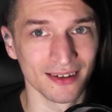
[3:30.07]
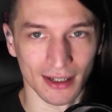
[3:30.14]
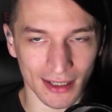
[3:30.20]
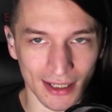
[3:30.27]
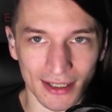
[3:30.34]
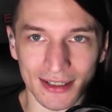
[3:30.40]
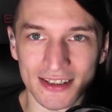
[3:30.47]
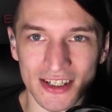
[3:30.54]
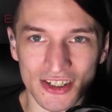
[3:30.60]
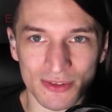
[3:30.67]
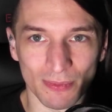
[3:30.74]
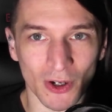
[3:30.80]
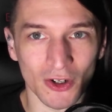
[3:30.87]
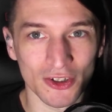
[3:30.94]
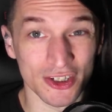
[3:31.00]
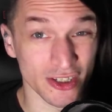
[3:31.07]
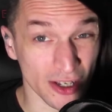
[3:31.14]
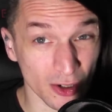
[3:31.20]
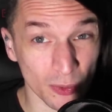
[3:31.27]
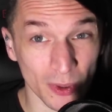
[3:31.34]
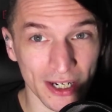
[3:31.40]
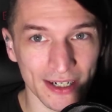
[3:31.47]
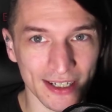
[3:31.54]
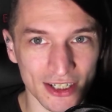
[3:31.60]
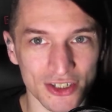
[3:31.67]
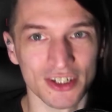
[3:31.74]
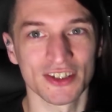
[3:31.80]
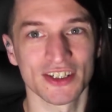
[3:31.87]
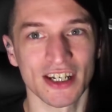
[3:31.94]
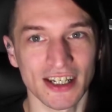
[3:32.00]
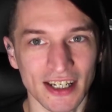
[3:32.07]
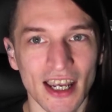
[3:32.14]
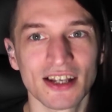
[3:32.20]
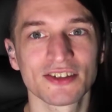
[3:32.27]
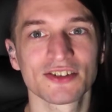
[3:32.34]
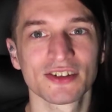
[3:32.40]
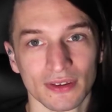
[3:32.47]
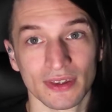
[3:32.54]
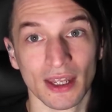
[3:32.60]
Again, it's a small, subtle way to get you to say yes.